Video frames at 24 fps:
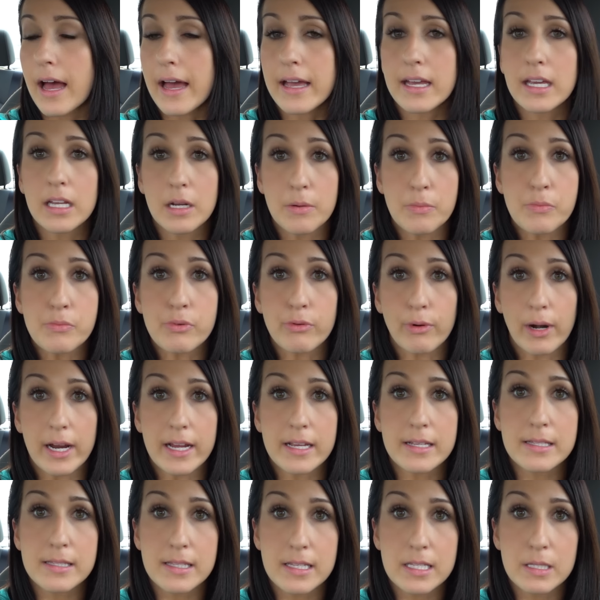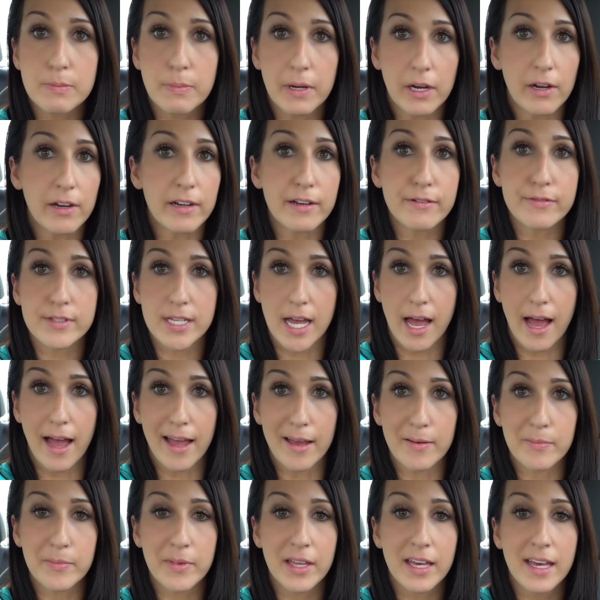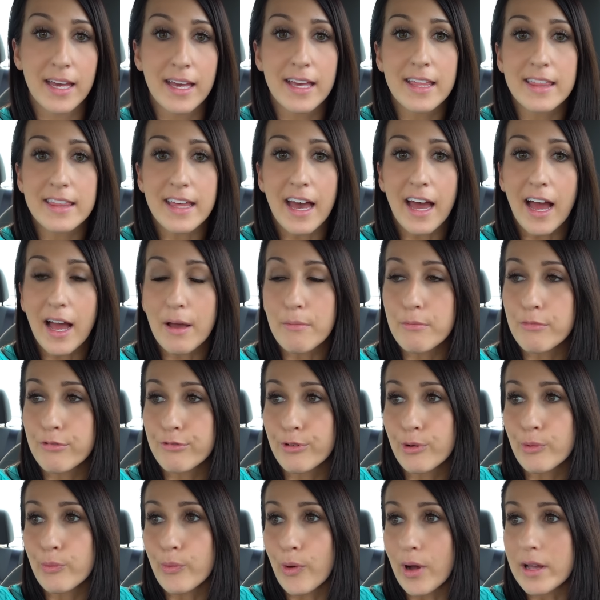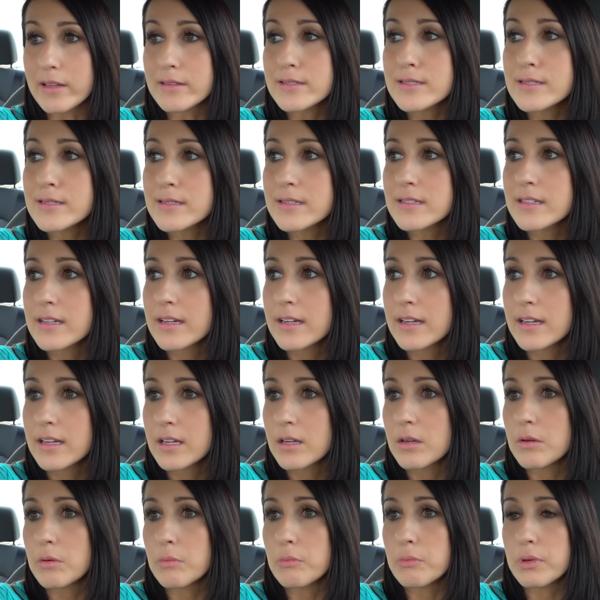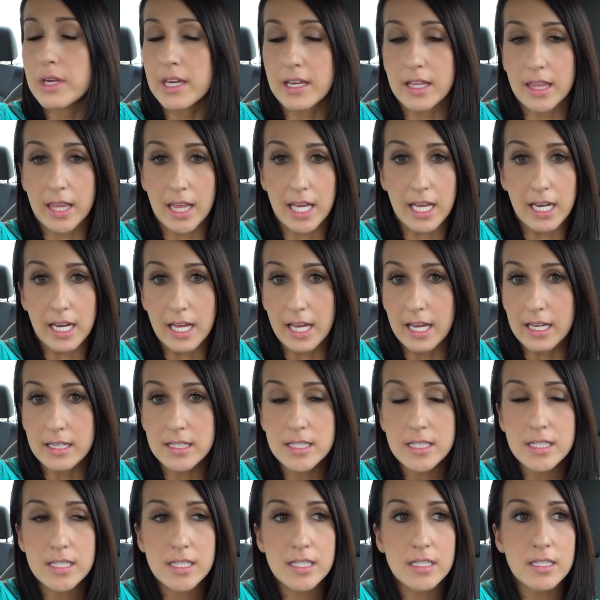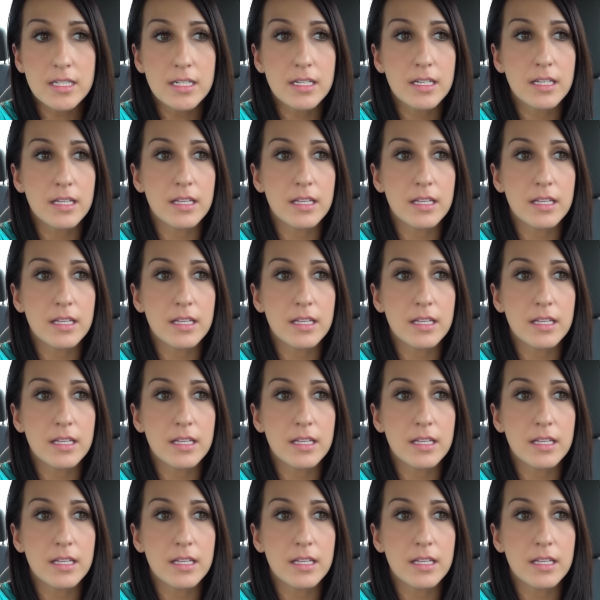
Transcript: I can embrace this period of time that I'm for once being lenient,